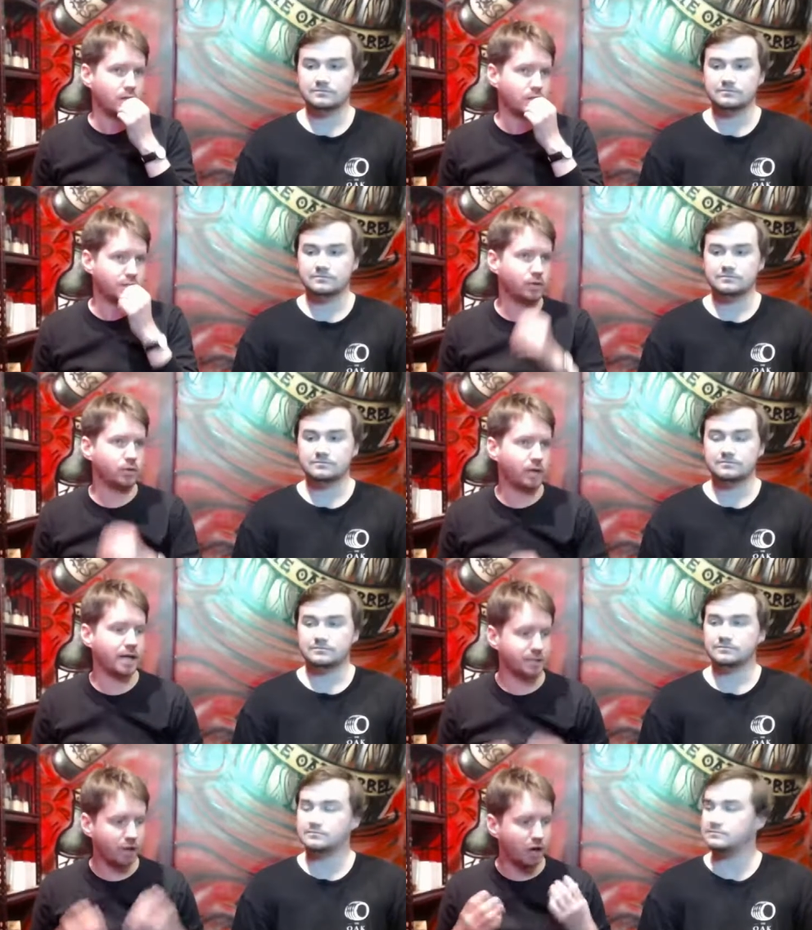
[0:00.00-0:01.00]
Speaker 1: single
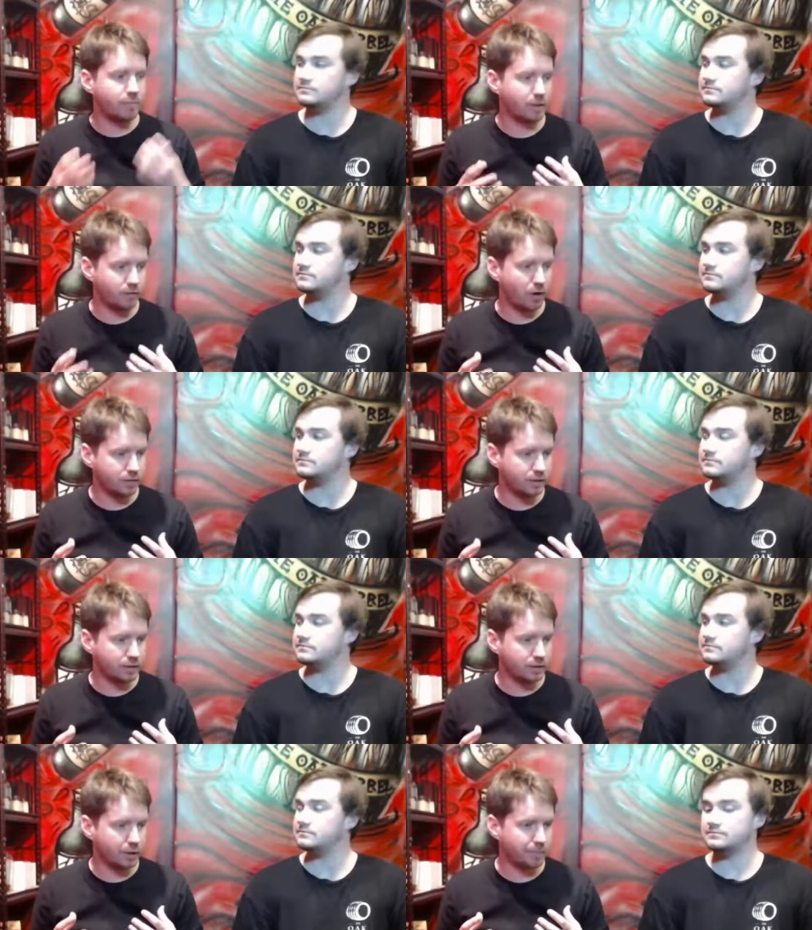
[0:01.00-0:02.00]
casks that I've been involved in
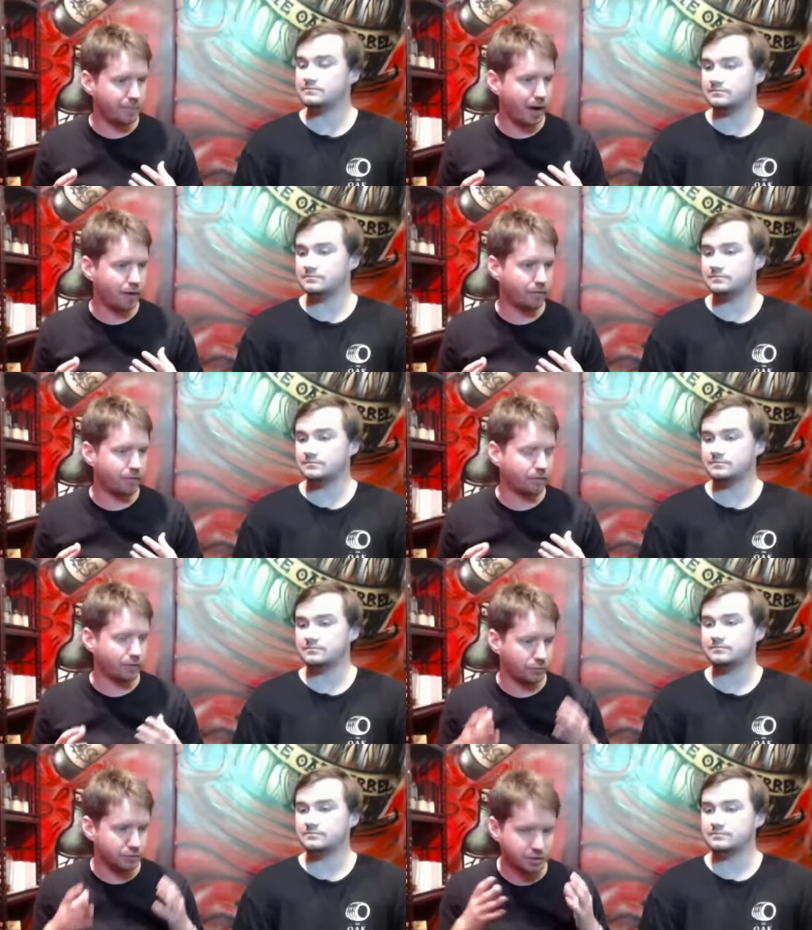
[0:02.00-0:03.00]
at the Oak Barrel
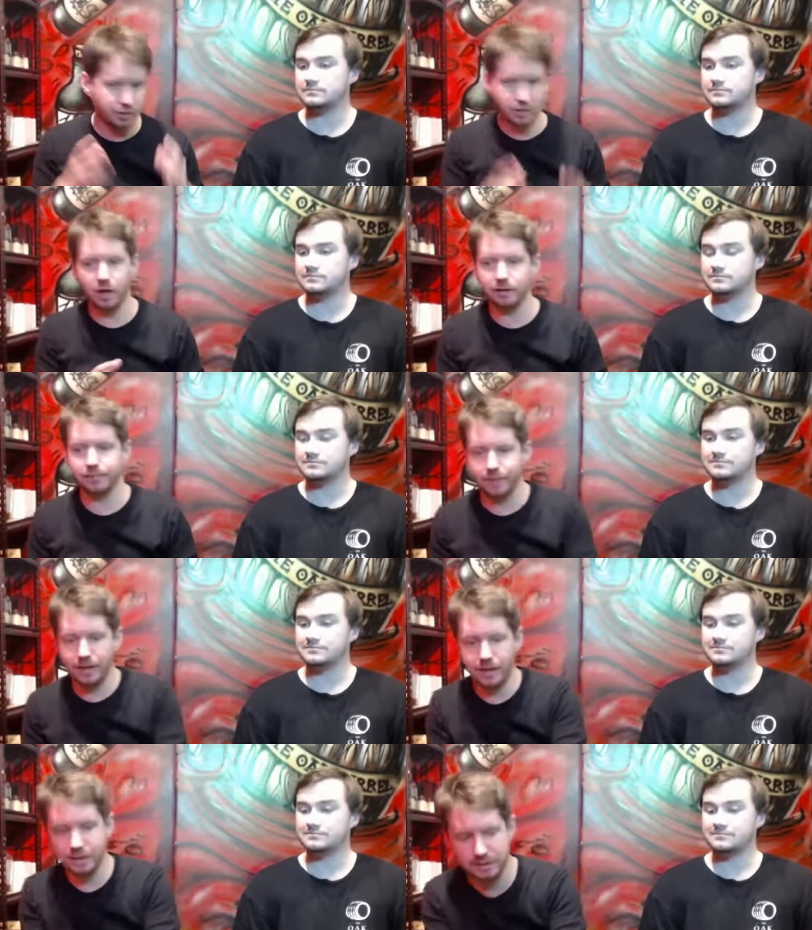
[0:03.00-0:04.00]
that are as exciting
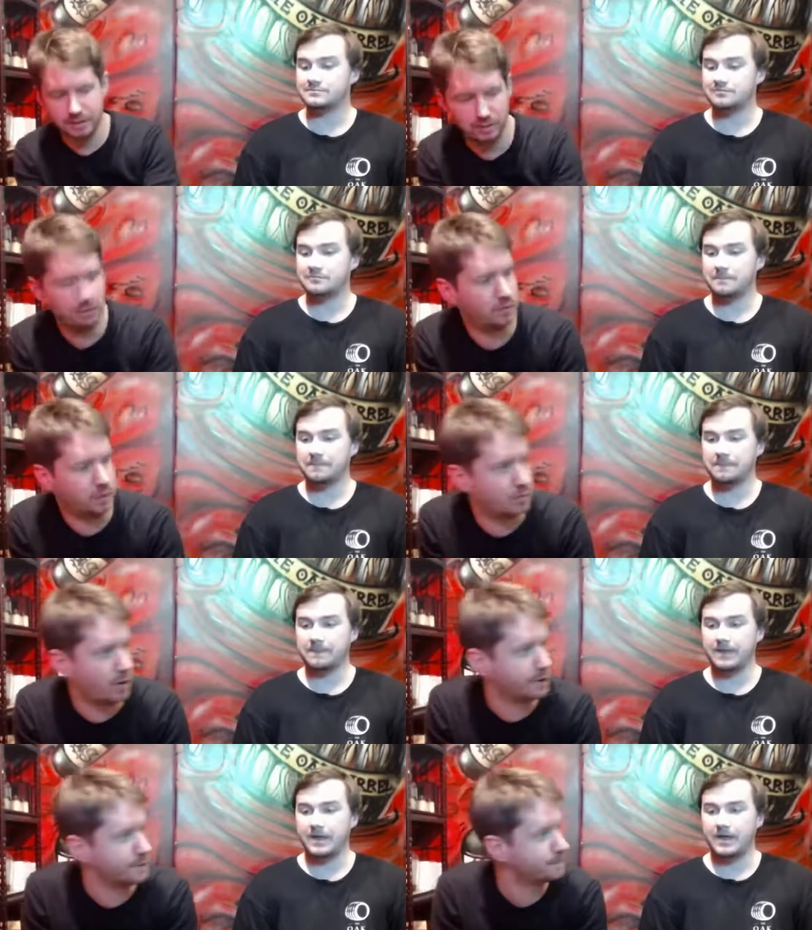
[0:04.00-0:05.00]
as this
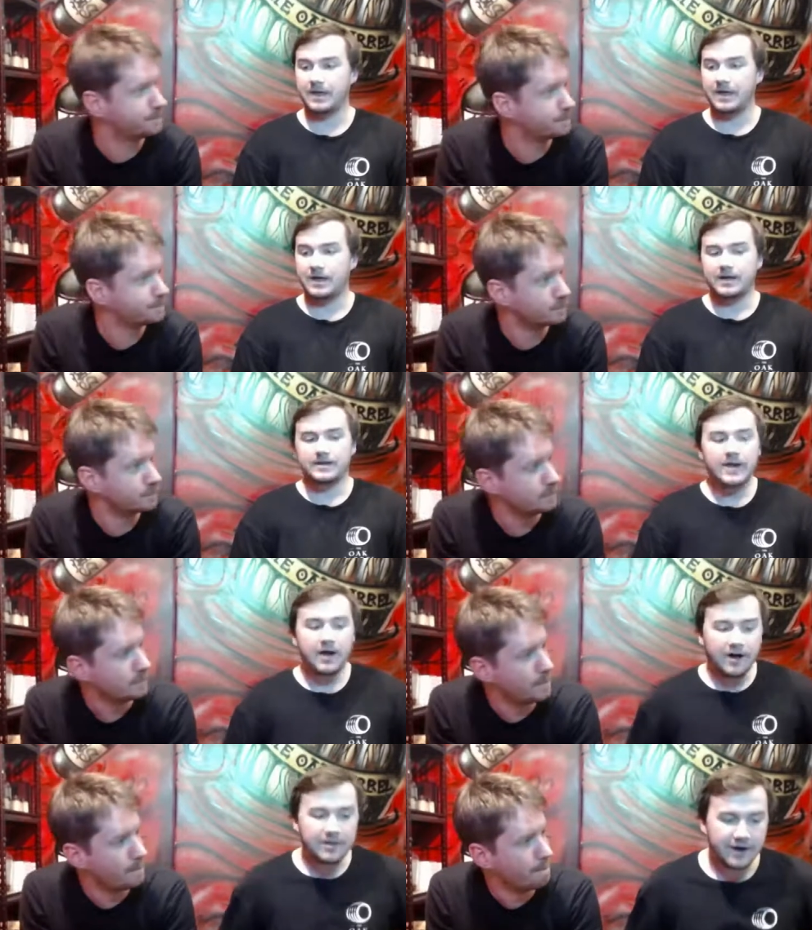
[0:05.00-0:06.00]
one is.
Speaker 2: Yeah,
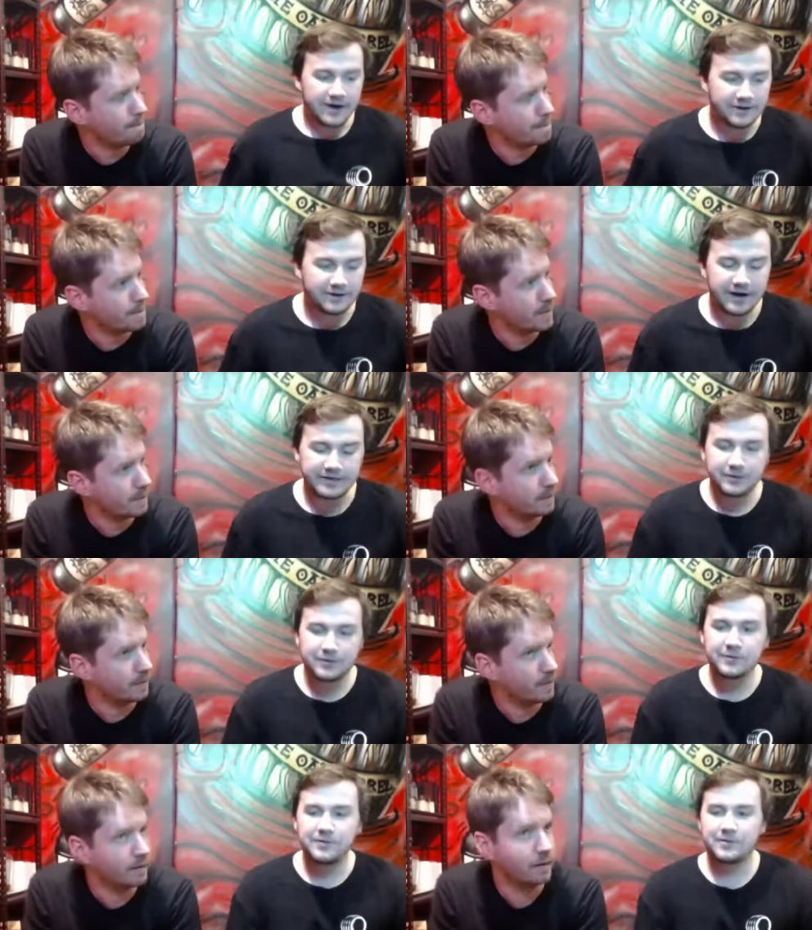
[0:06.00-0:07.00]
I, I, I
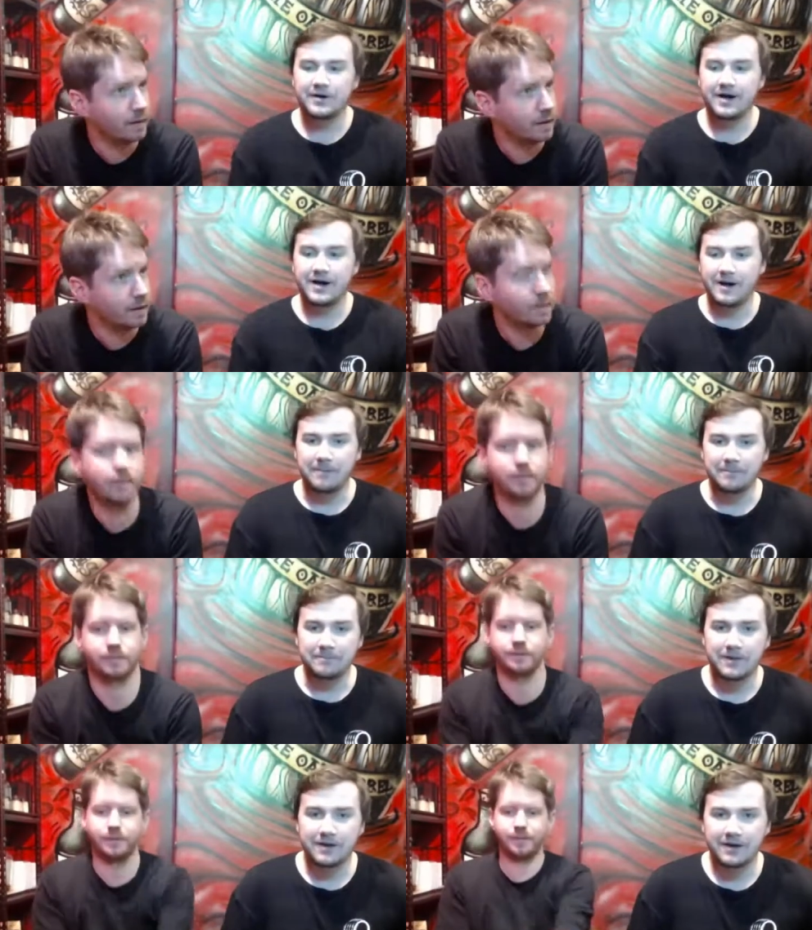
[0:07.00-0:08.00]
do.
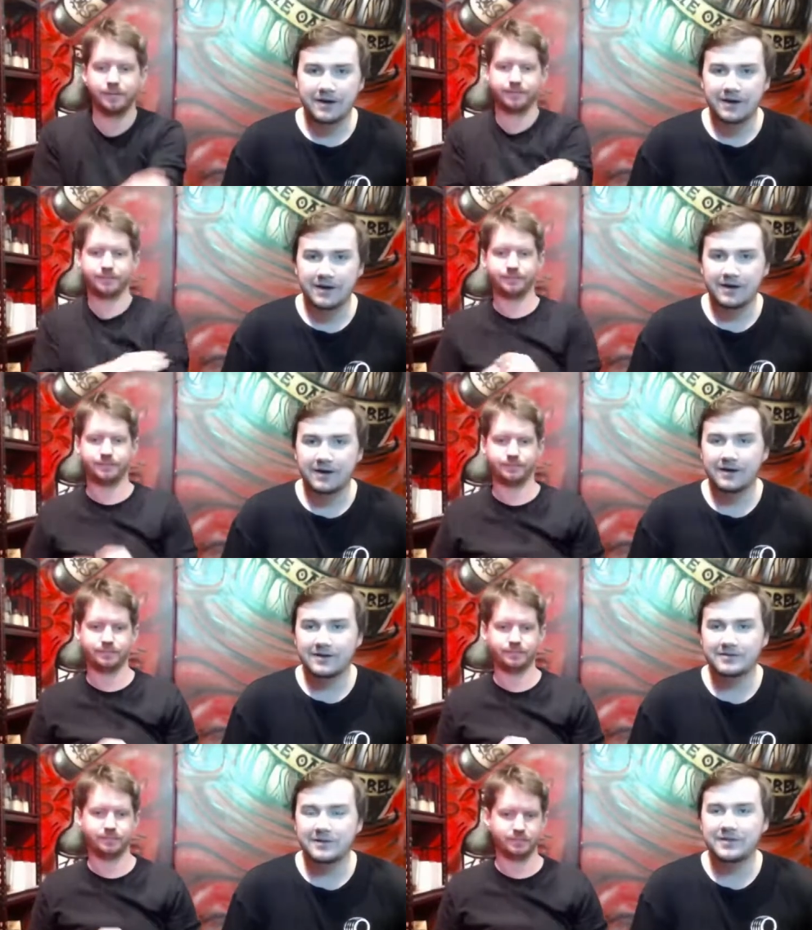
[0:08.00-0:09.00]
Um,
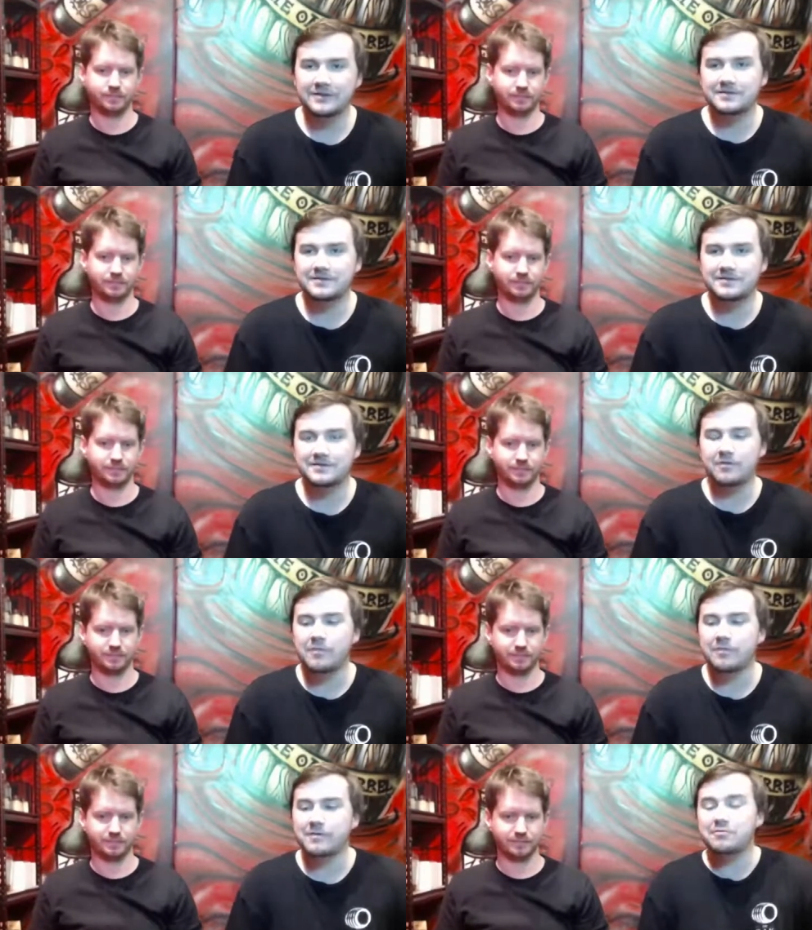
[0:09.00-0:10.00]
not that Scott will
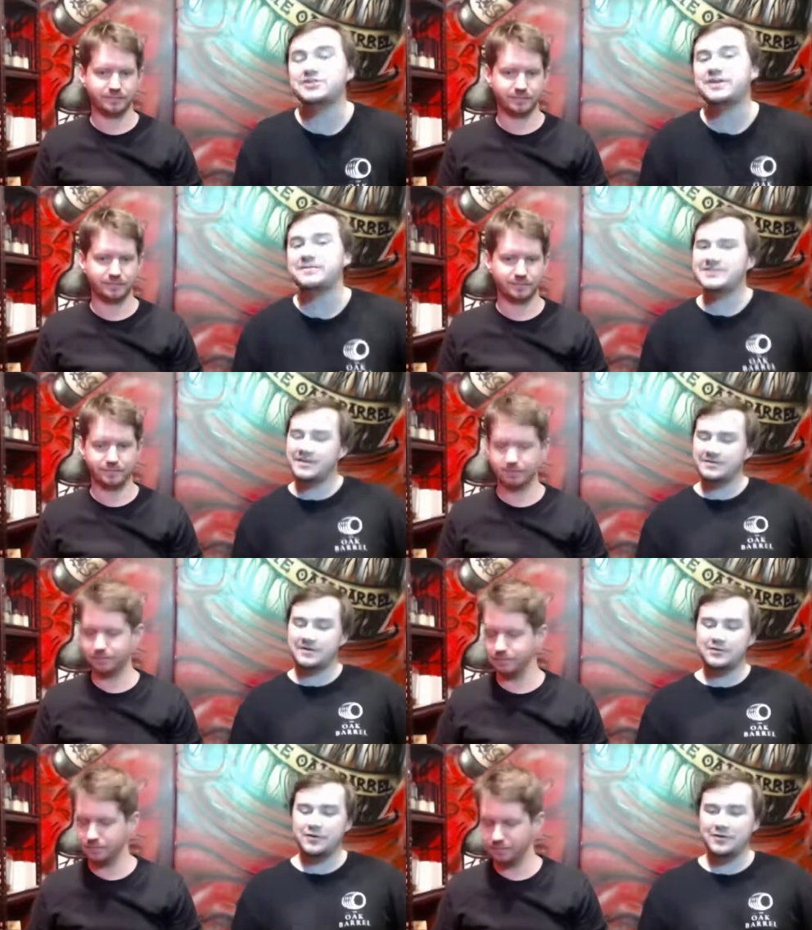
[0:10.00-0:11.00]
probably appreciate me saying this, I
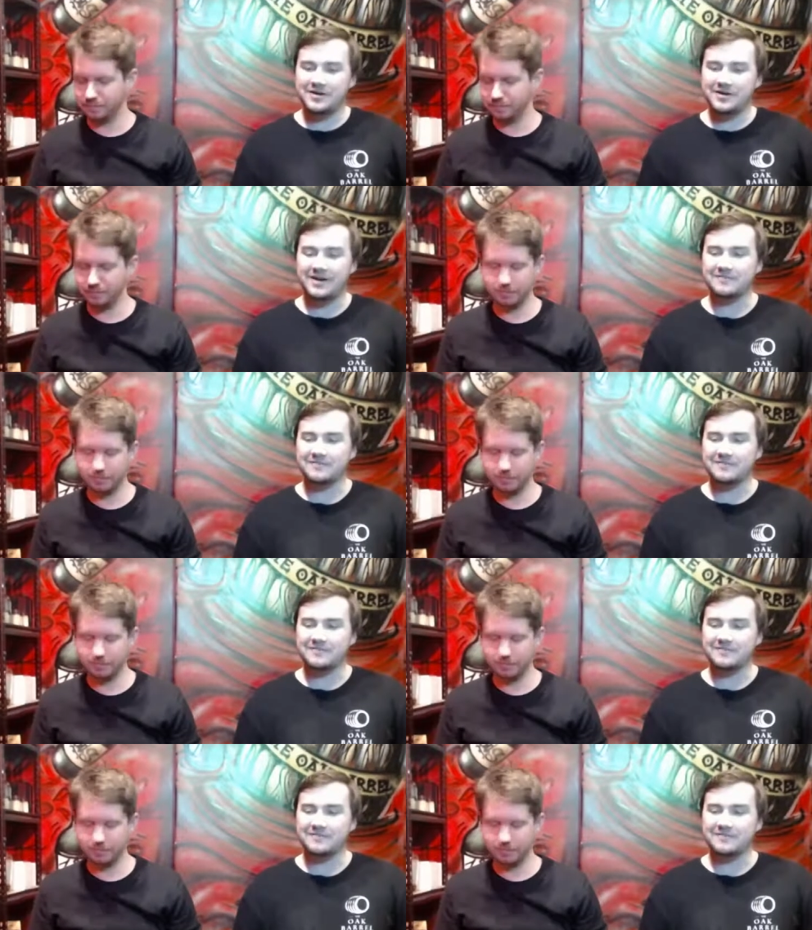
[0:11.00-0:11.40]
do kind